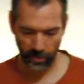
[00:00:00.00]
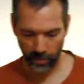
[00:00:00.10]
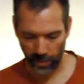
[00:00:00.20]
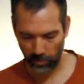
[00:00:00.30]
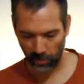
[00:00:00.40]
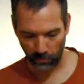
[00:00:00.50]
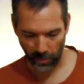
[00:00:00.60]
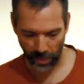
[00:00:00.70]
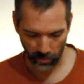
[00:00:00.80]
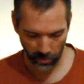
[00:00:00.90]
types of
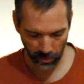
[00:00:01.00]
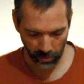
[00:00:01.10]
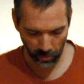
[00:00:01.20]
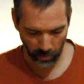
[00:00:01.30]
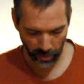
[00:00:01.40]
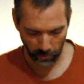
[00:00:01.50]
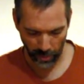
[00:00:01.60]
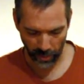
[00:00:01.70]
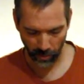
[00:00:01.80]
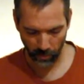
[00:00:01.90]
paddles. This is a wing
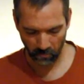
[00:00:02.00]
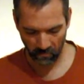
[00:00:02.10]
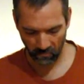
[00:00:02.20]
paddle,